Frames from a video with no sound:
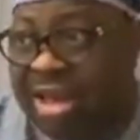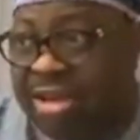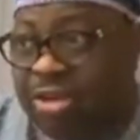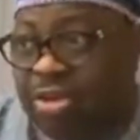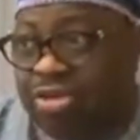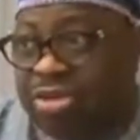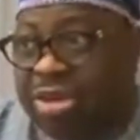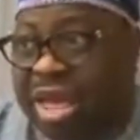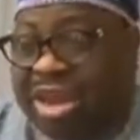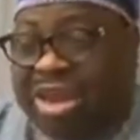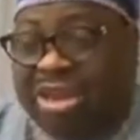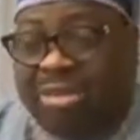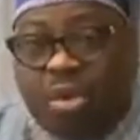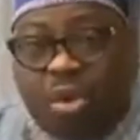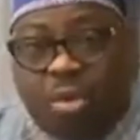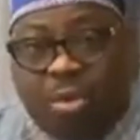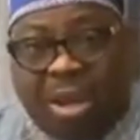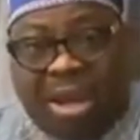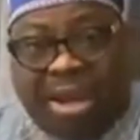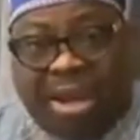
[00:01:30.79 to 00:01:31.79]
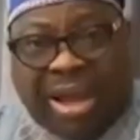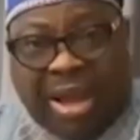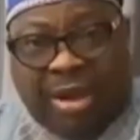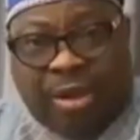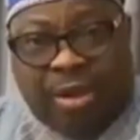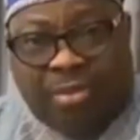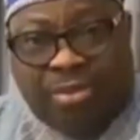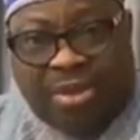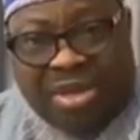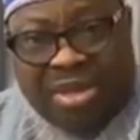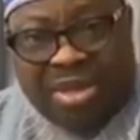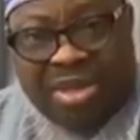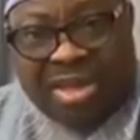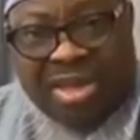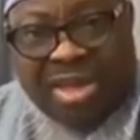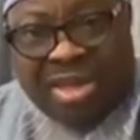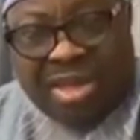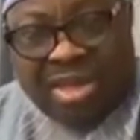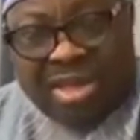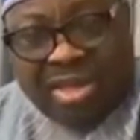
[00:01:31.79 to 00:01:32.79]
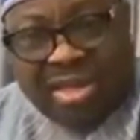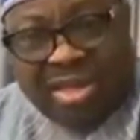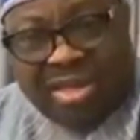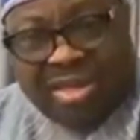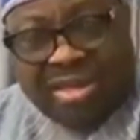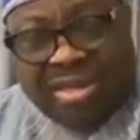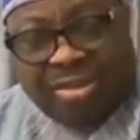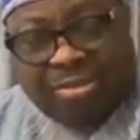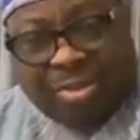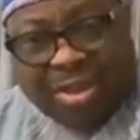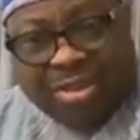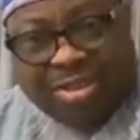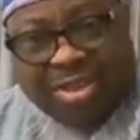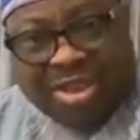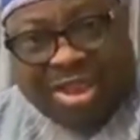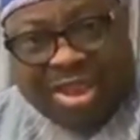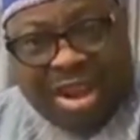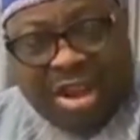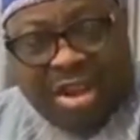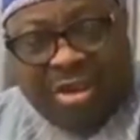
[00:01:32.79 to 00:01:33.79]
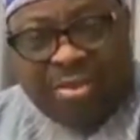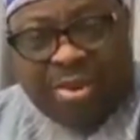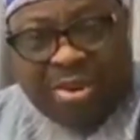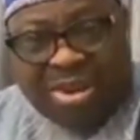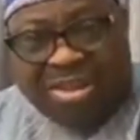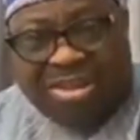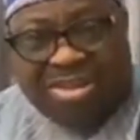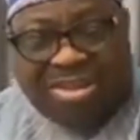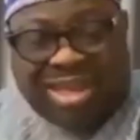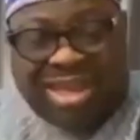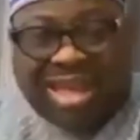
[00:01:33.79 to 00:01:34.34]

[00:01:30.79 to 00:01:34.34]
You say an Igbo man cannot be Inspector General of Police,